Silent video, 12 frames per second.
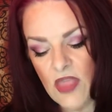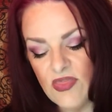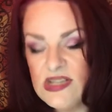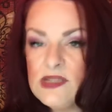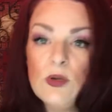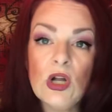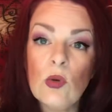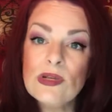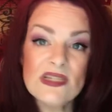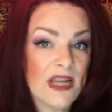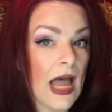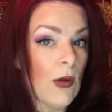This book
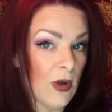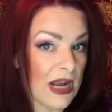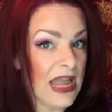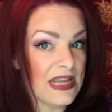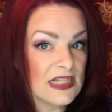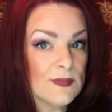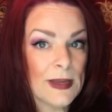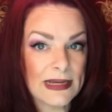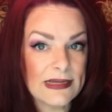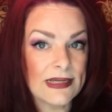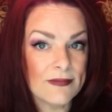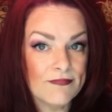was not what I
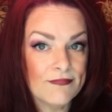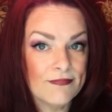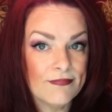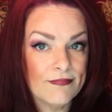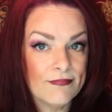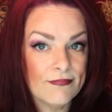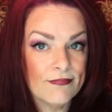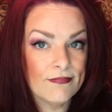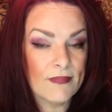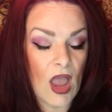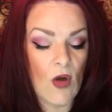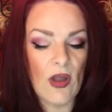expected.
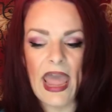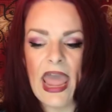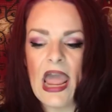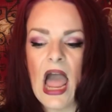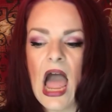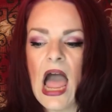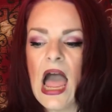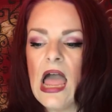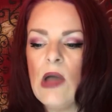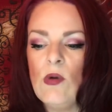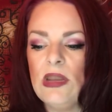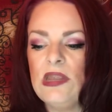Okay,
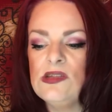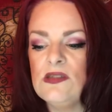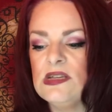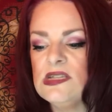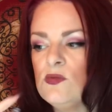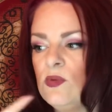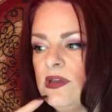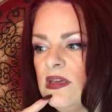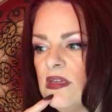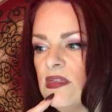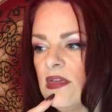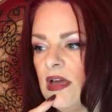I went into this
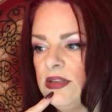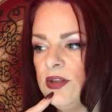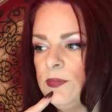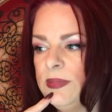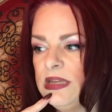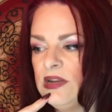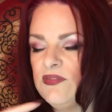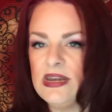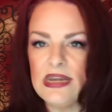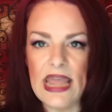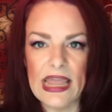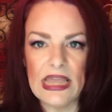with a little bit of a
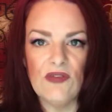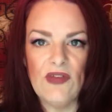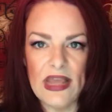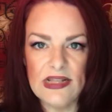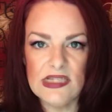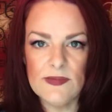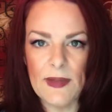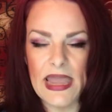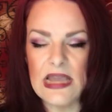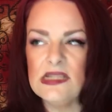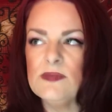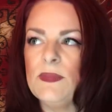negative
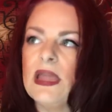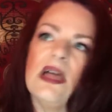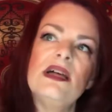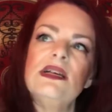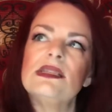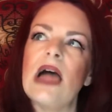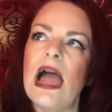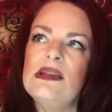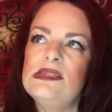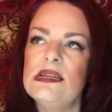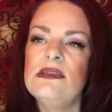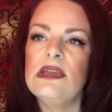headspace because I
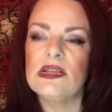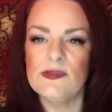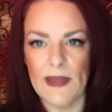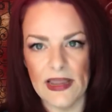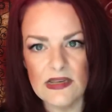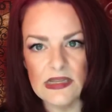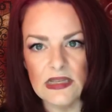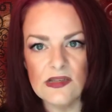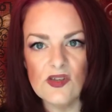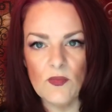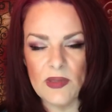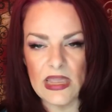didn't expect
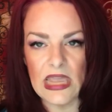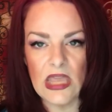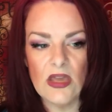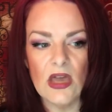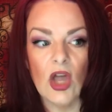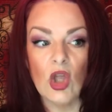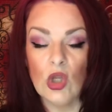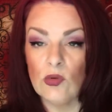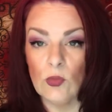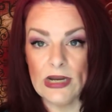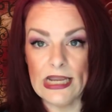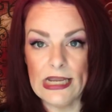it to be a
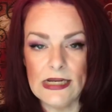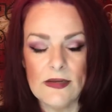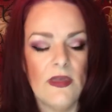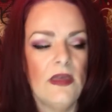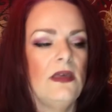good read.